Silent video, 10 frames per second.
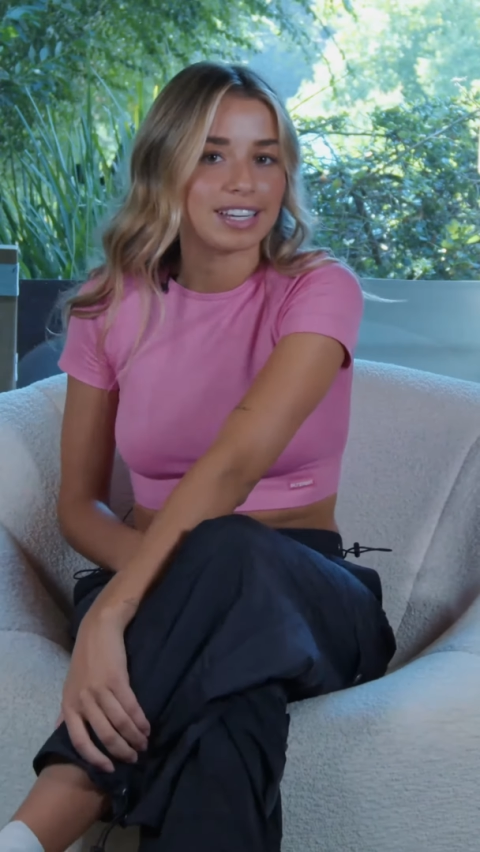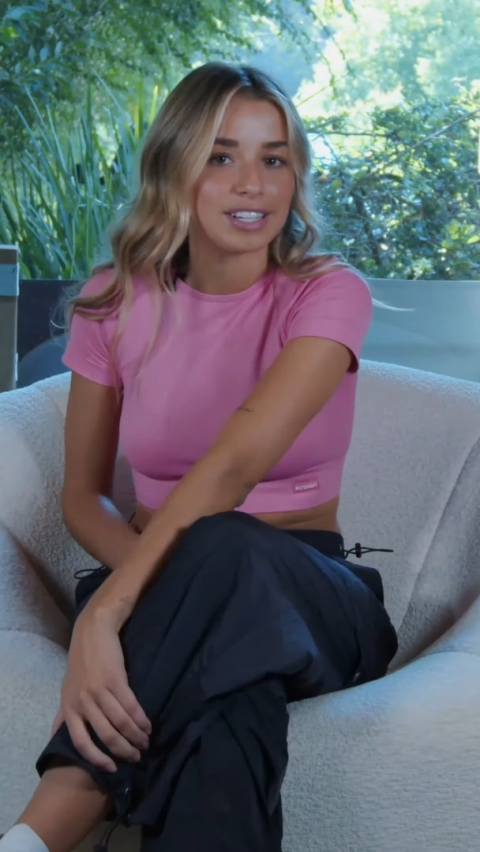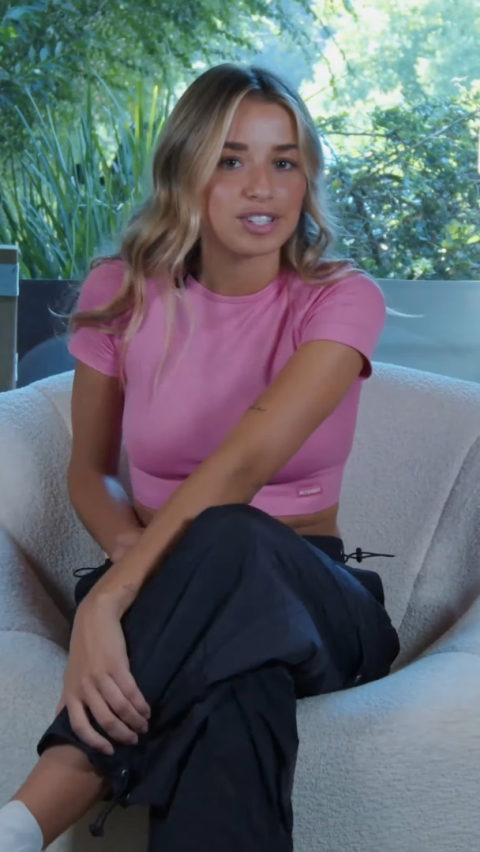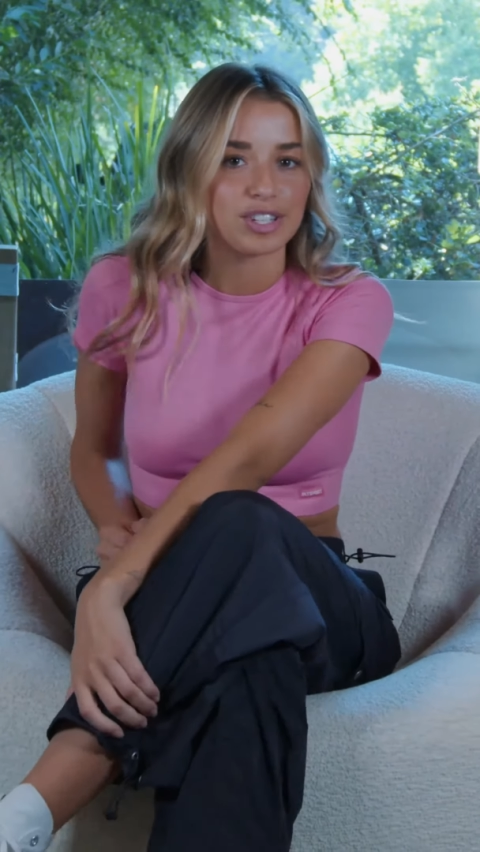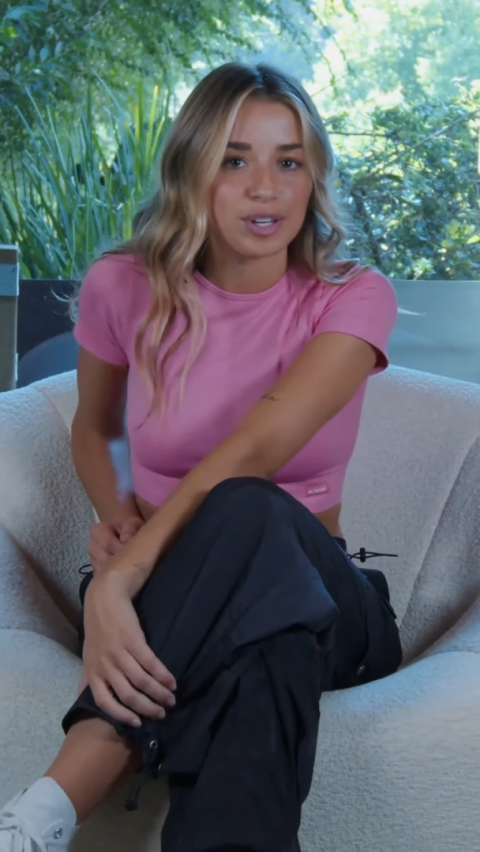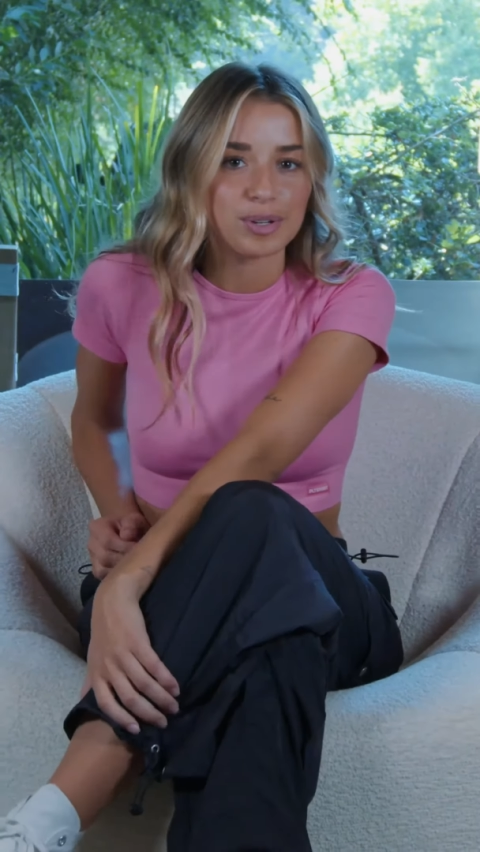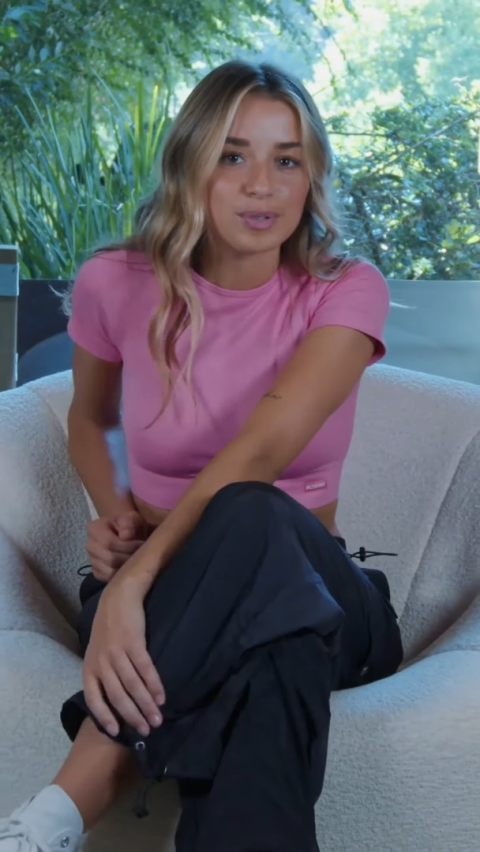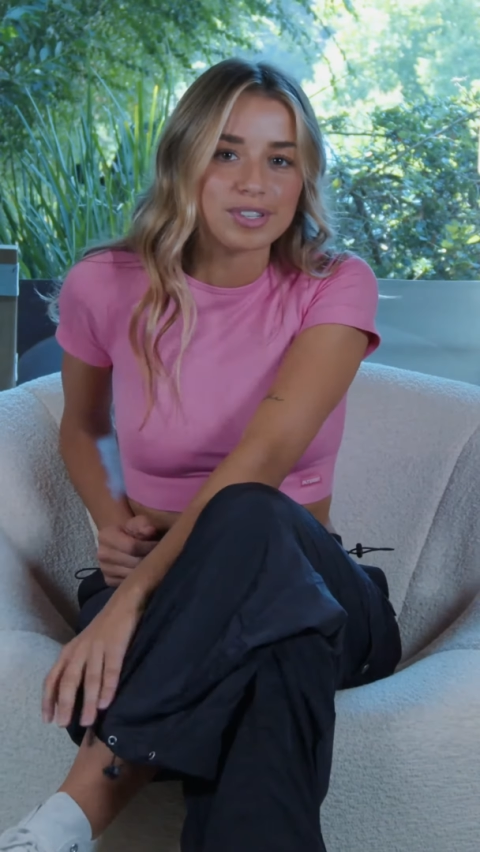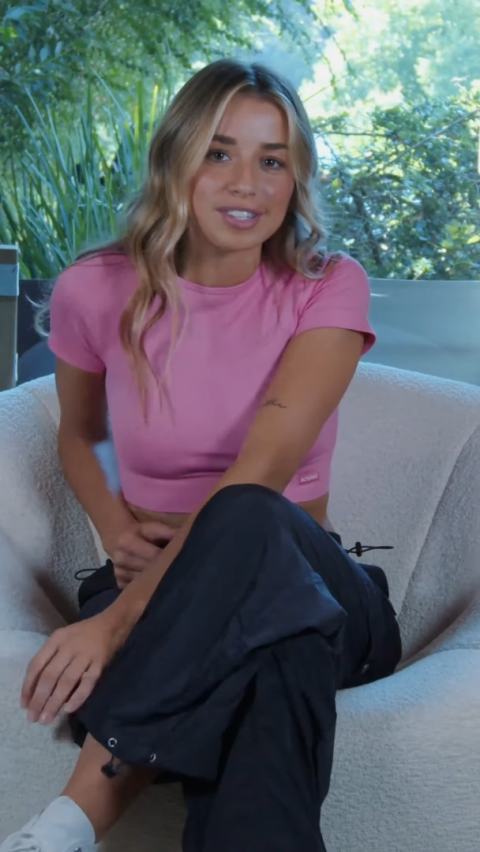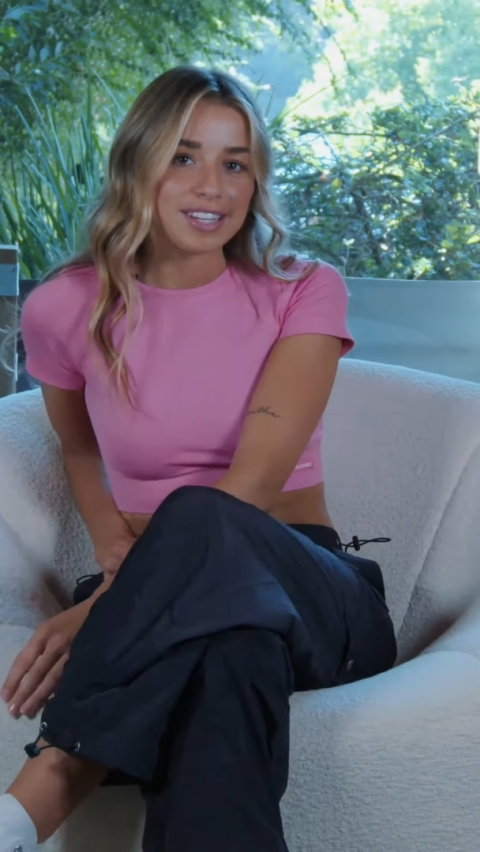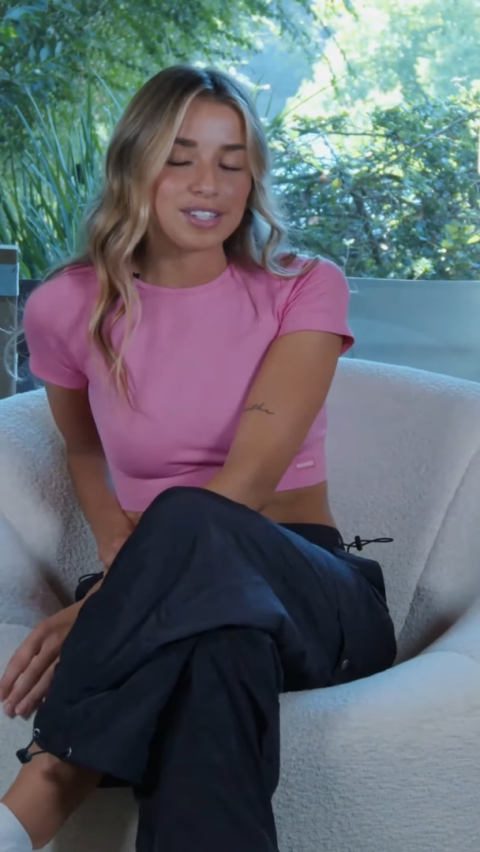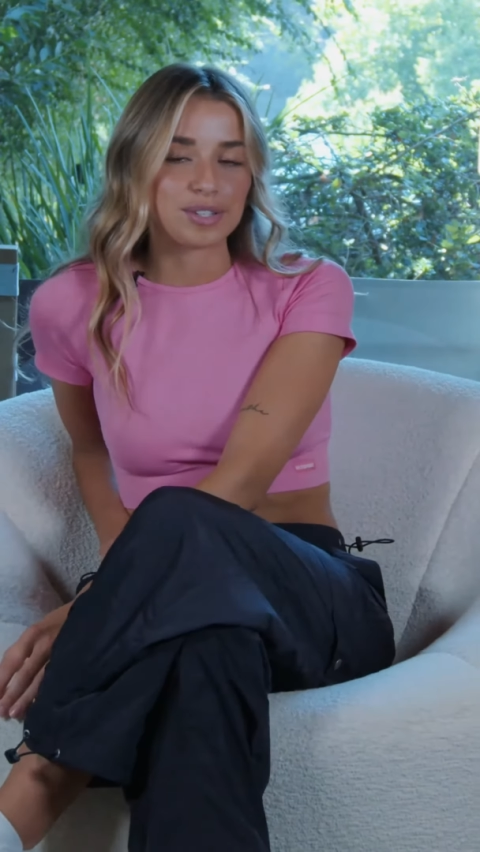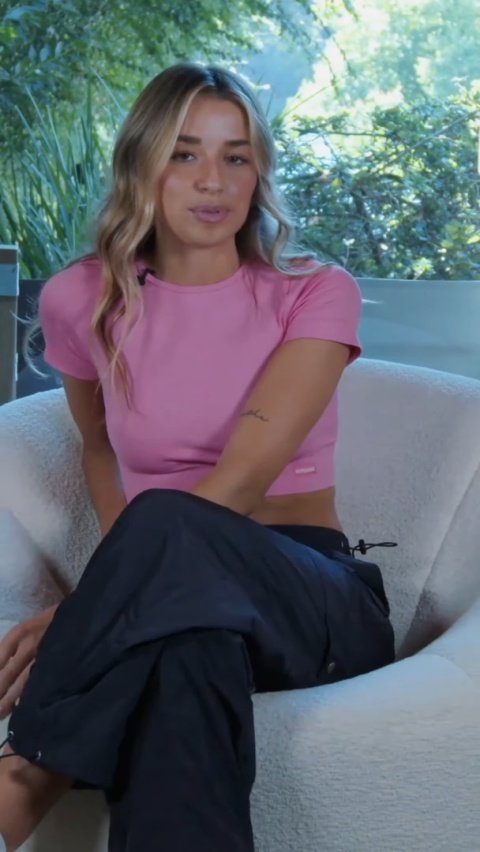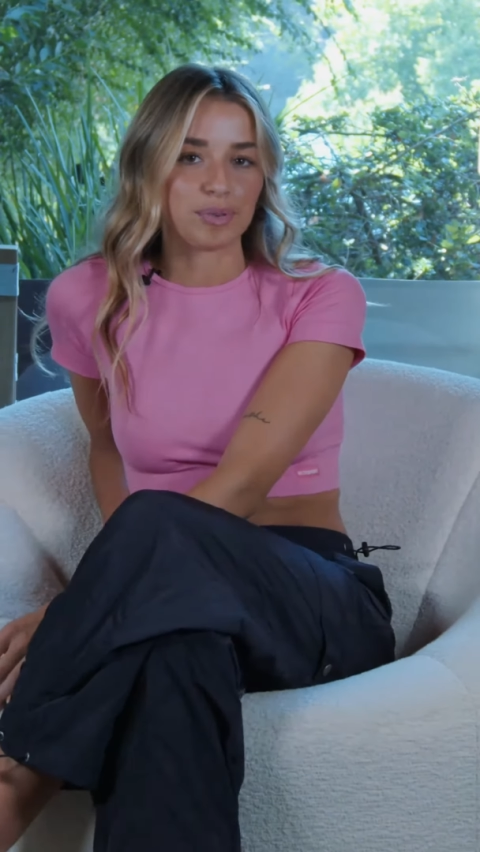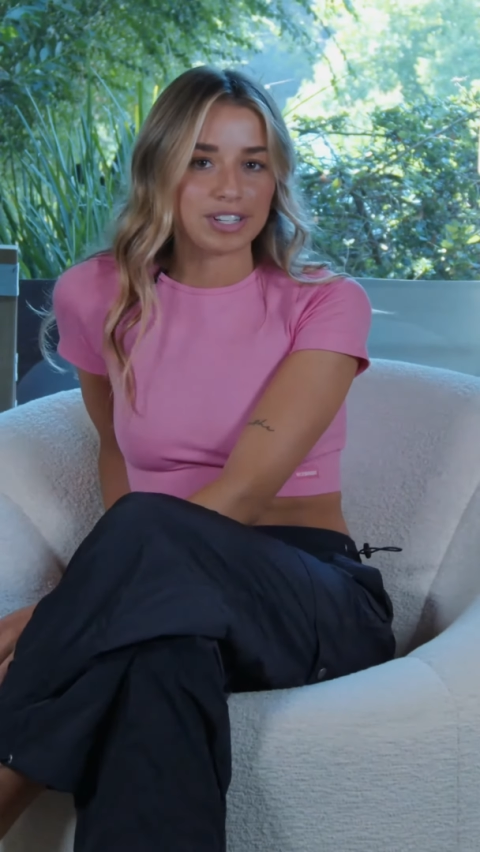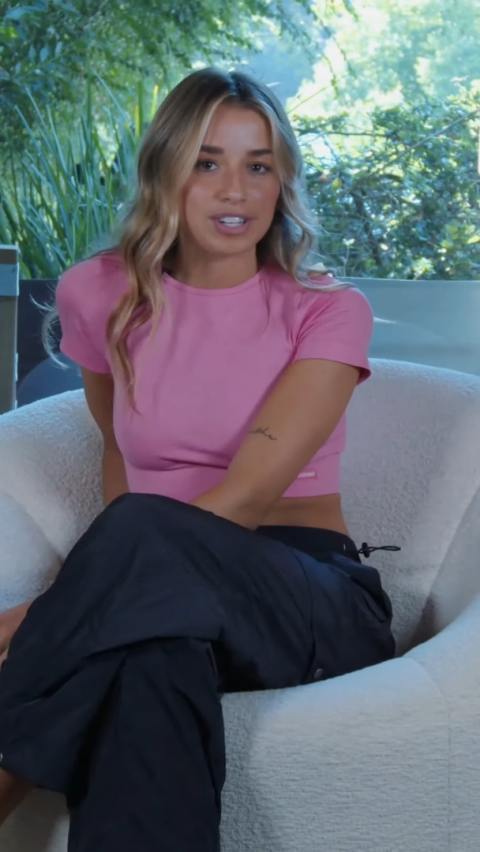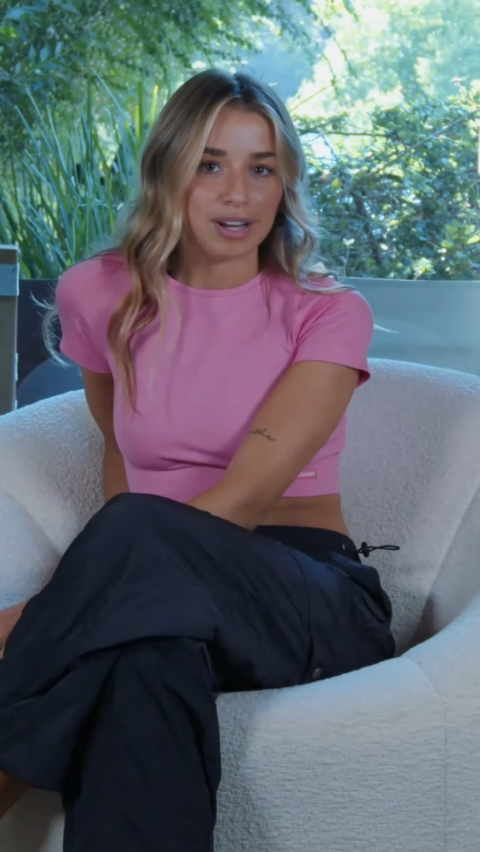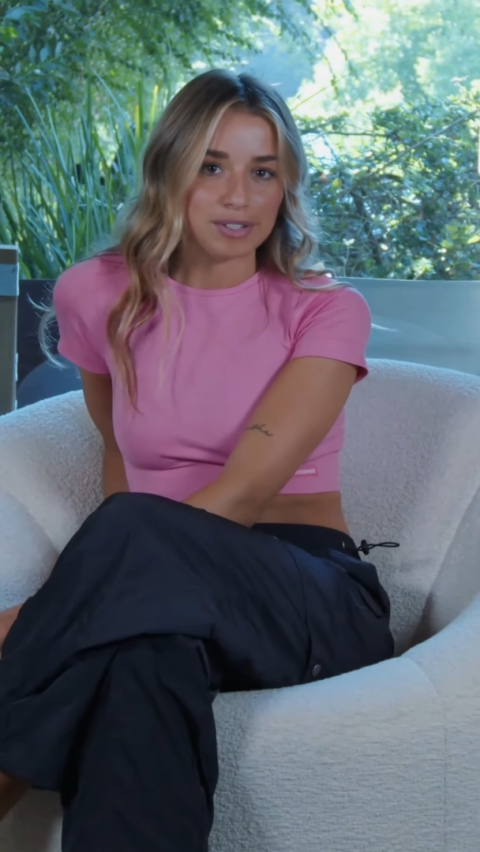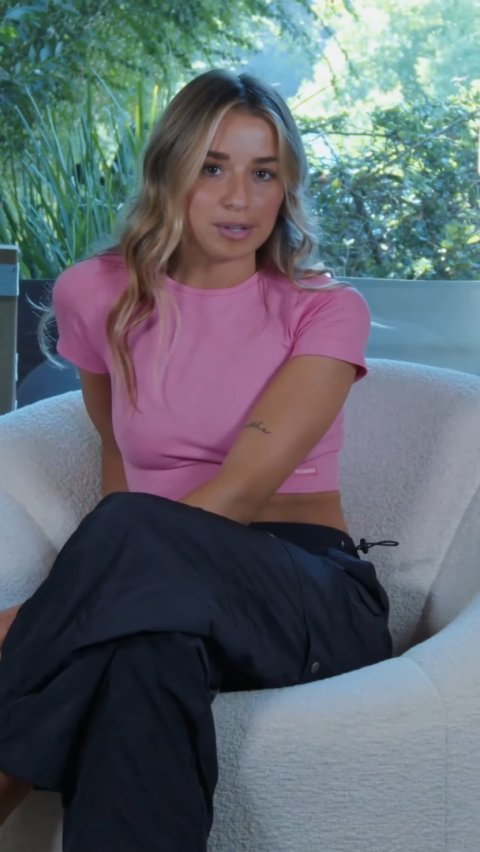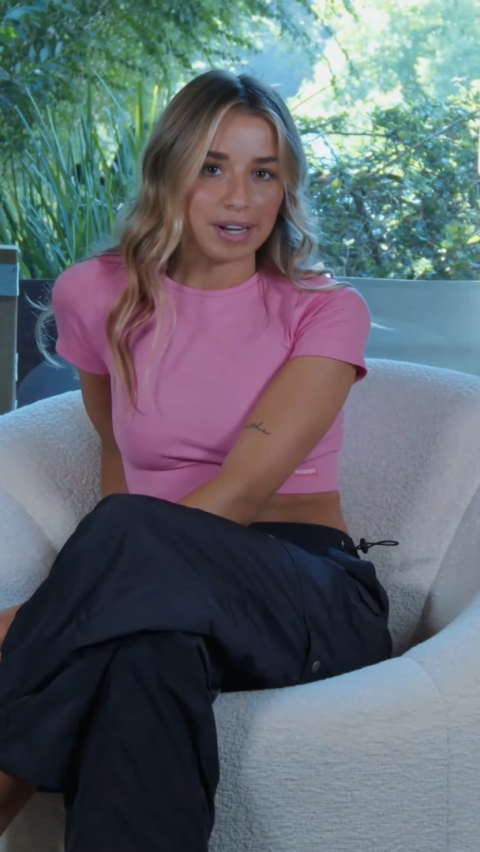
an excuse to reach out to an